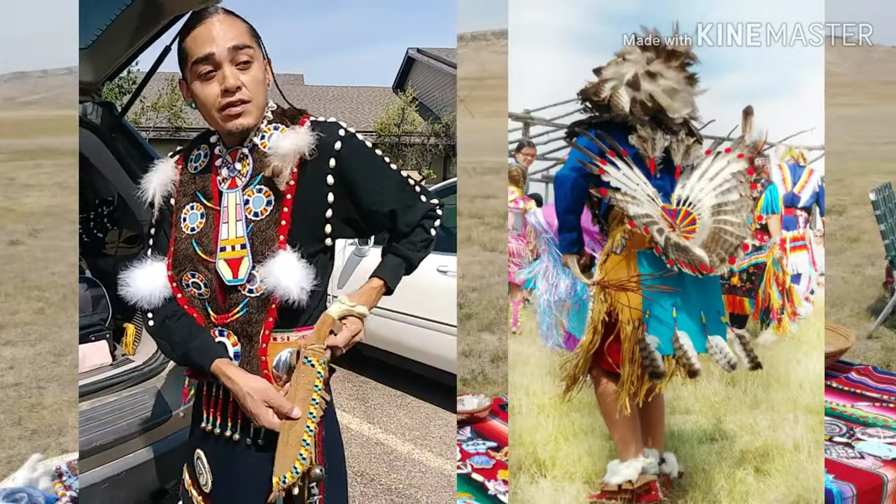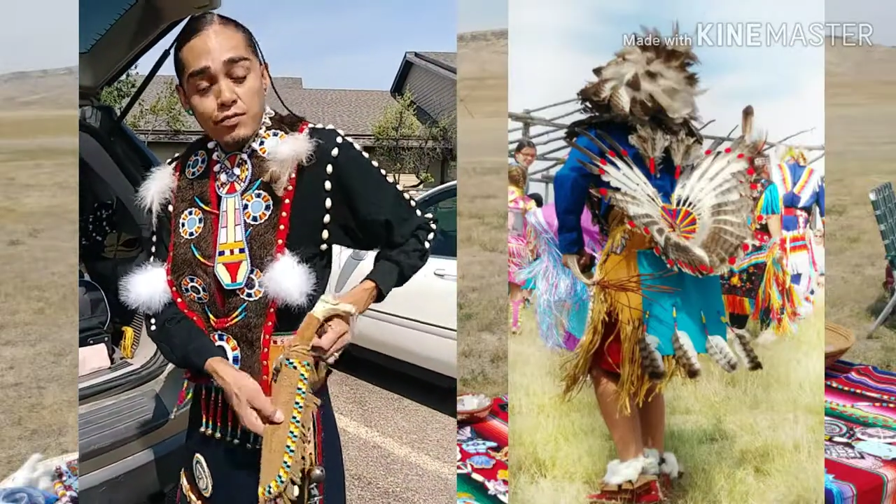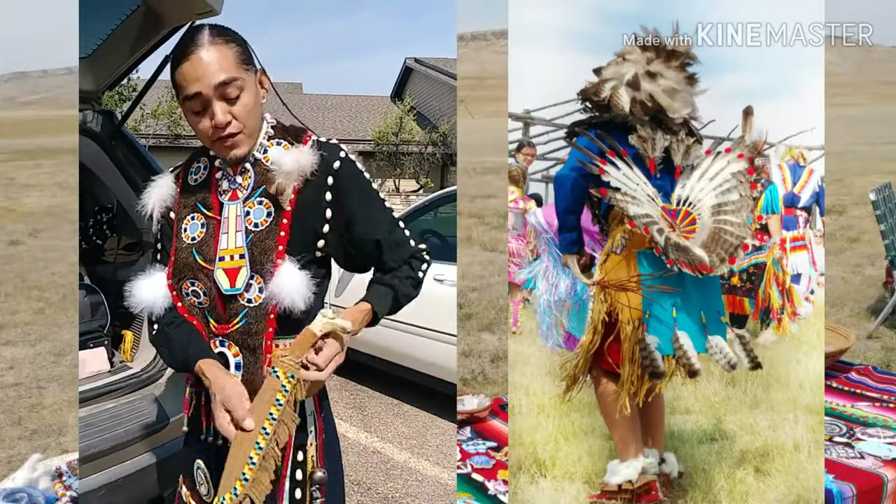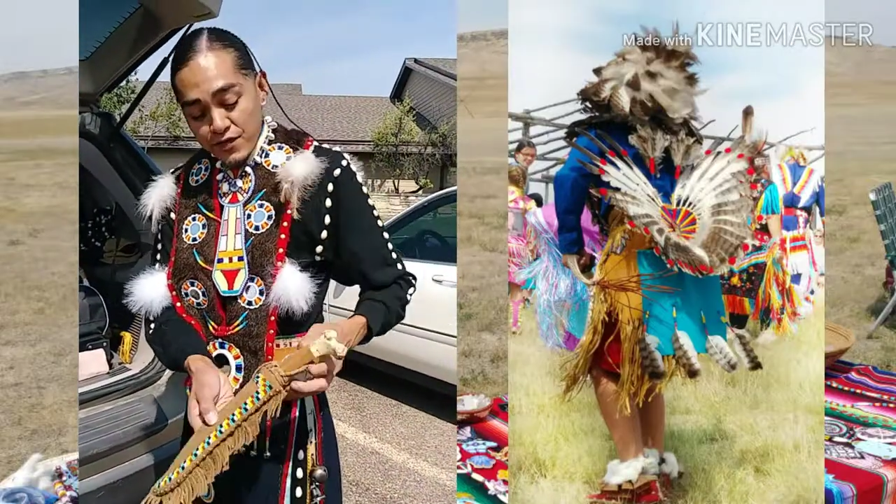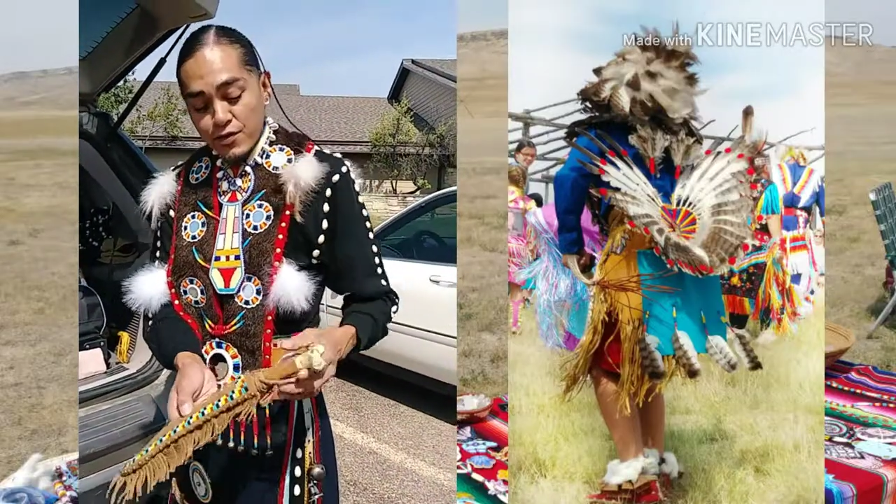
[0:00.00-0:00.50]

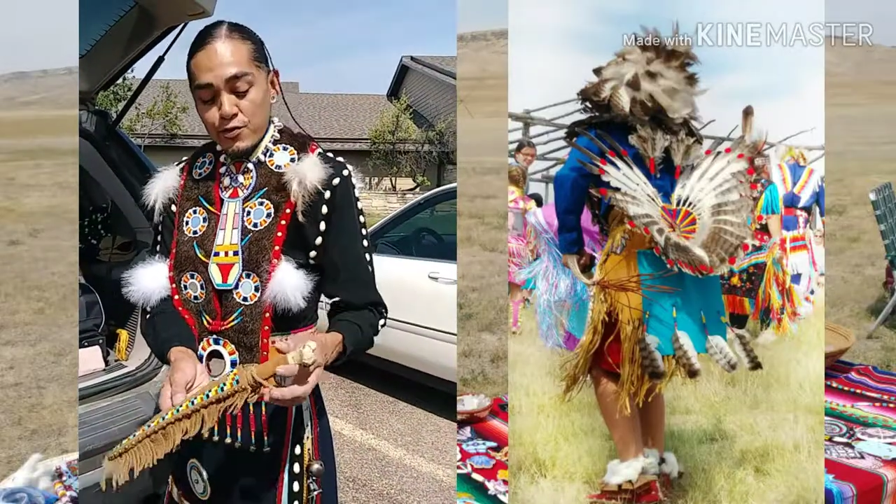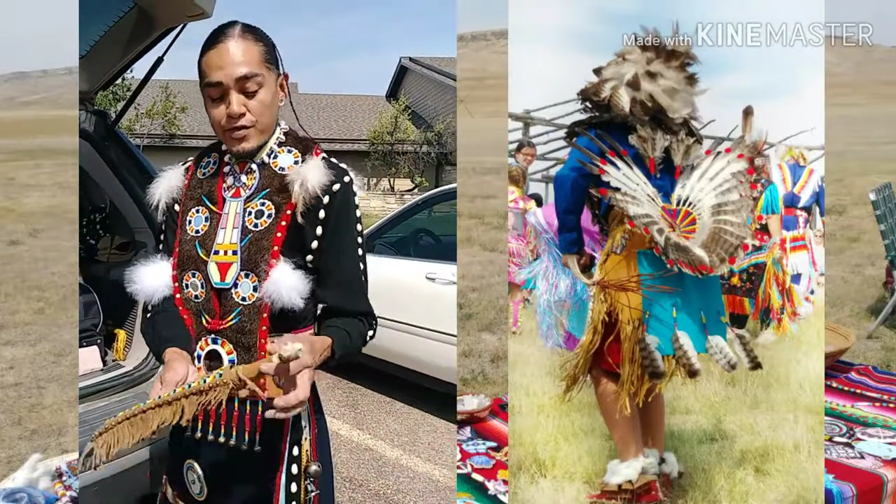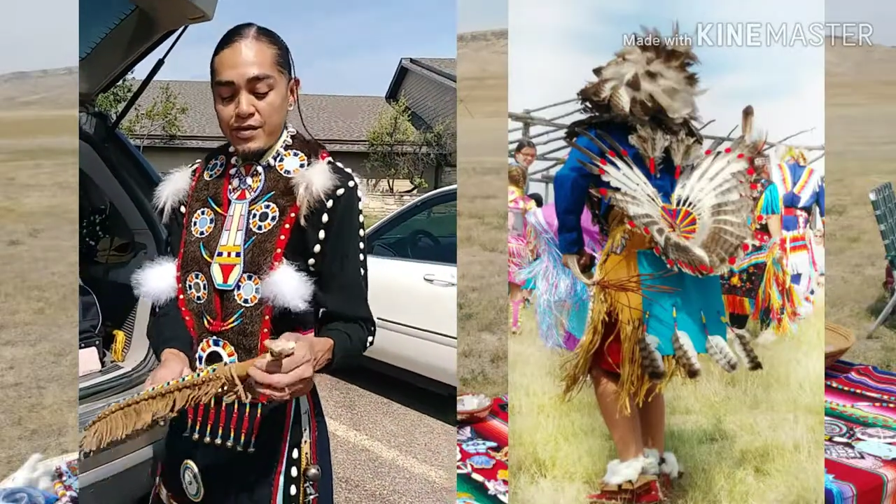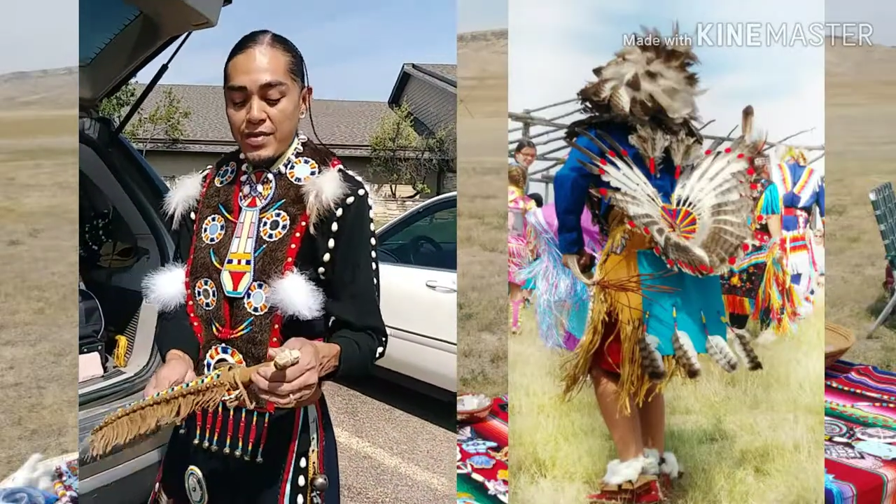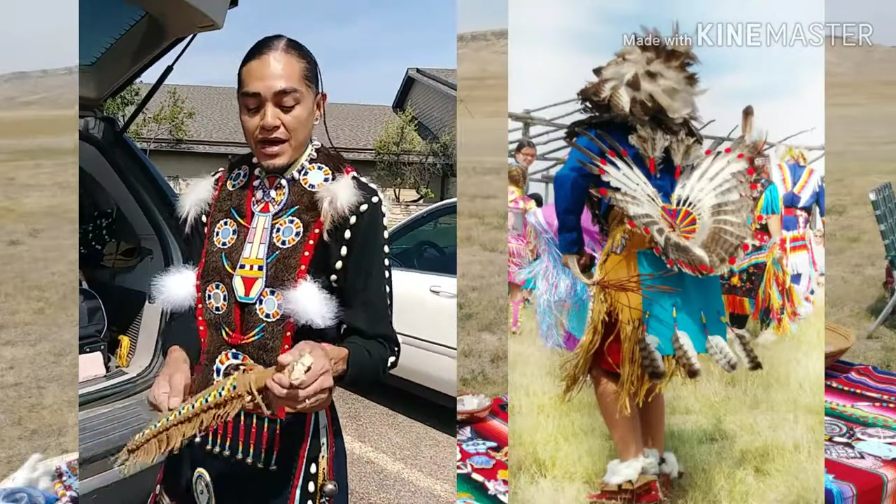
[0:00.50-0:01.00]
buffalo
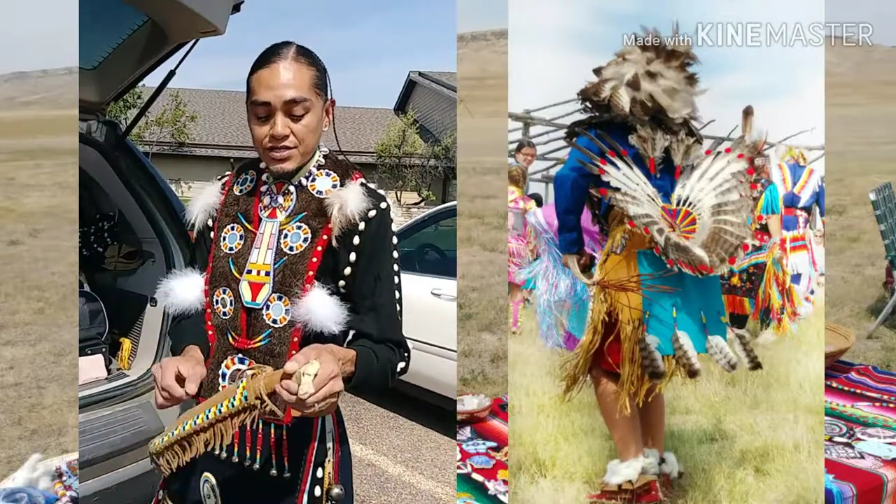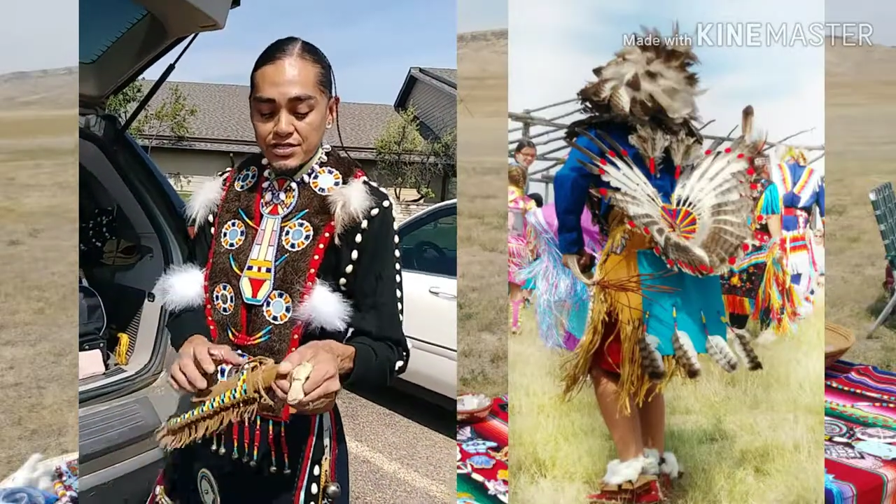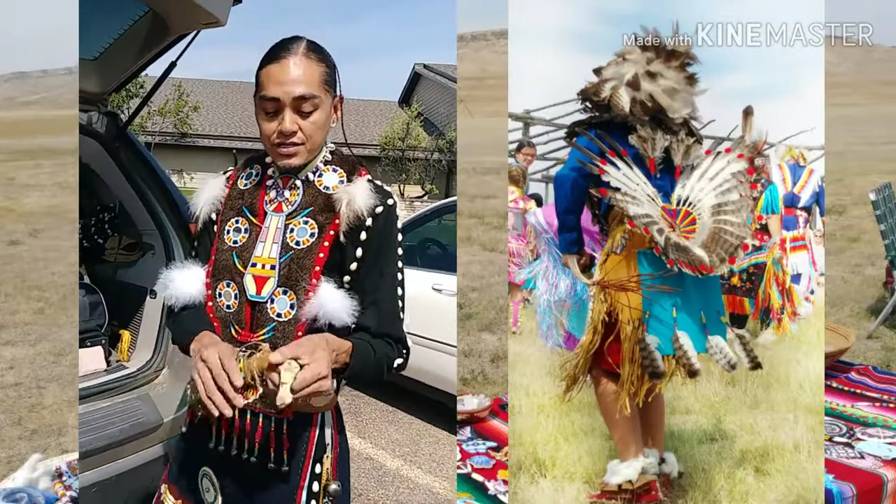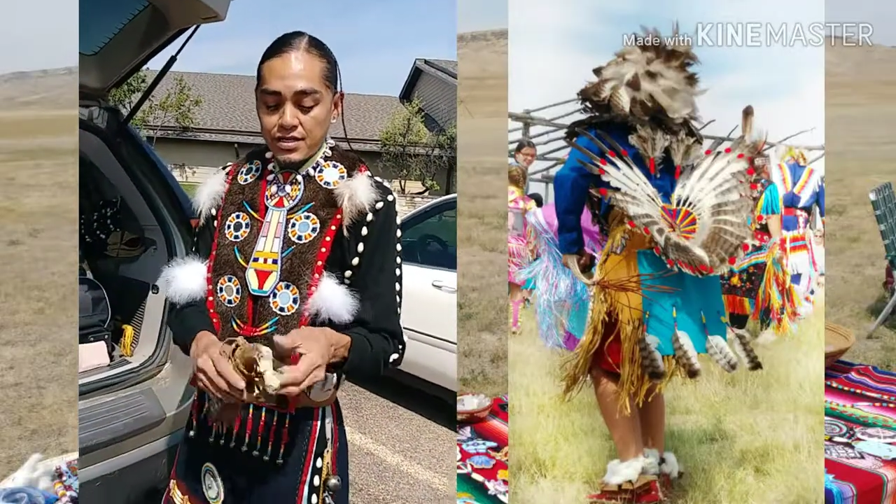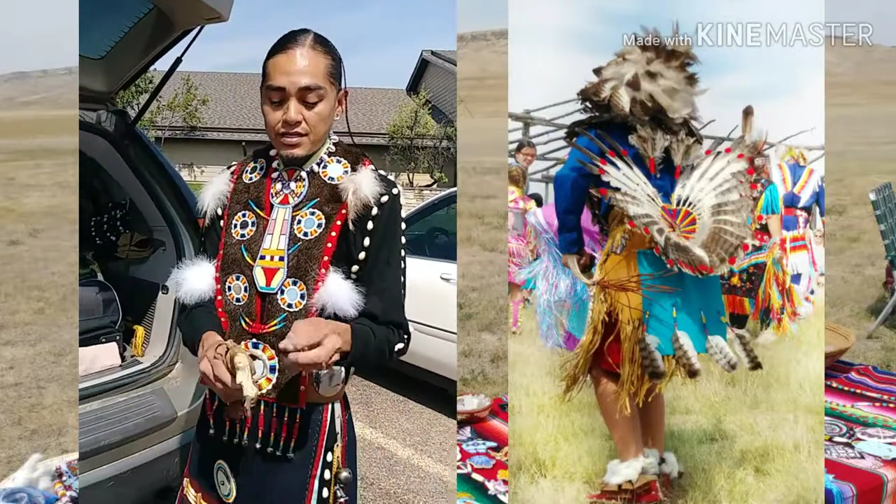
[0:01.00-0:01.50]
rib
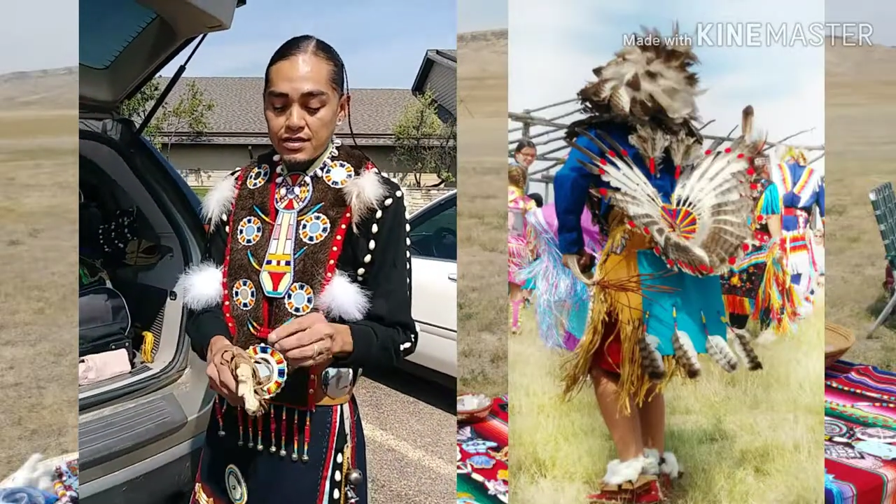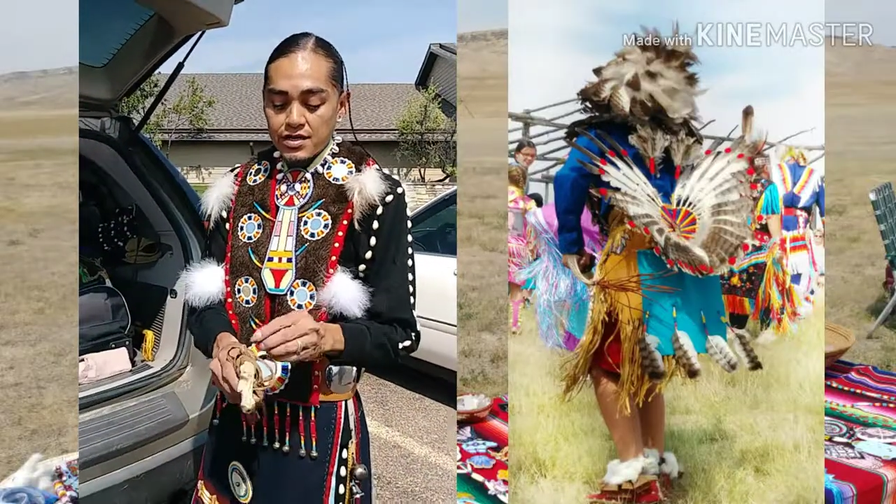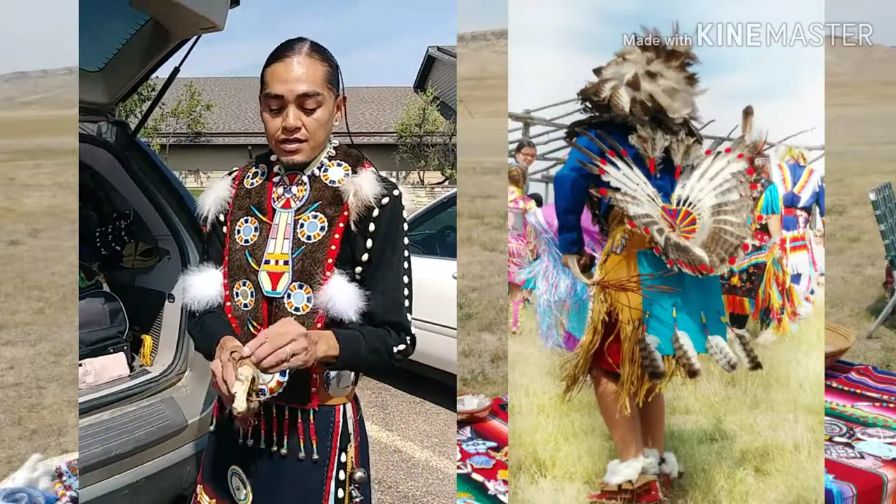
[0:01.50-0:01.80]
actually